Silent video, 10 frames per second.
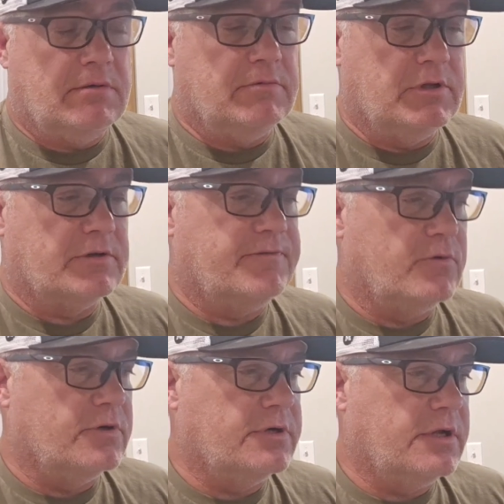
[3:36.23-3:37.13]
we look
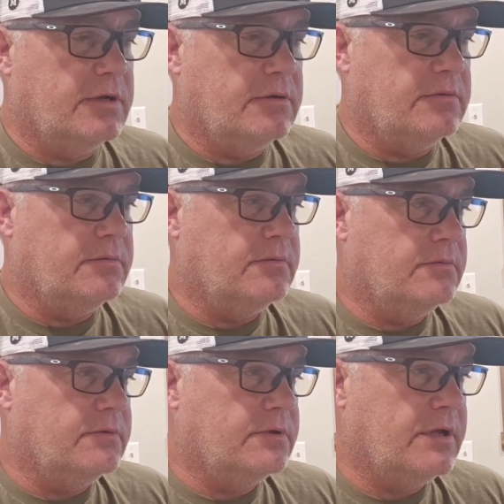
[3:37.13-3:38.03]
forward to
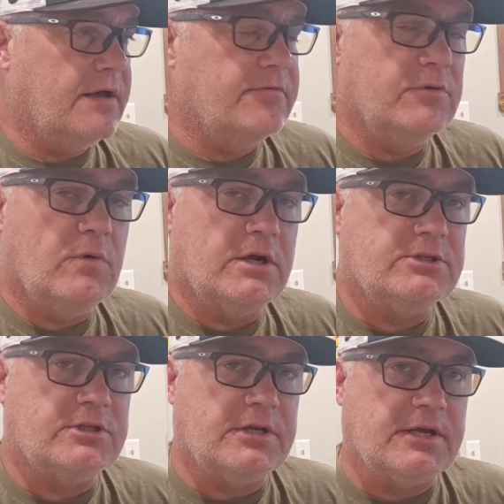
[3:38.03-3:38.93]
having you
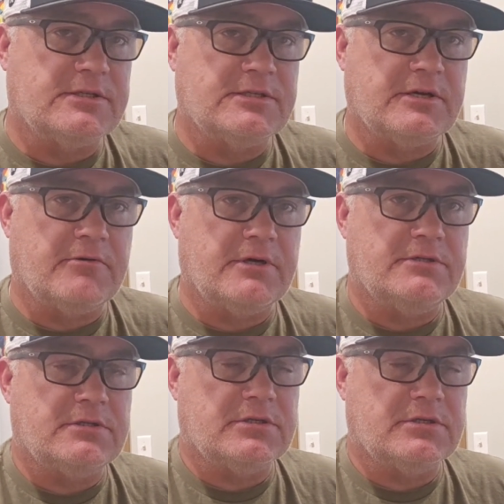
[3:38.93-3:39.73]
watch the next series.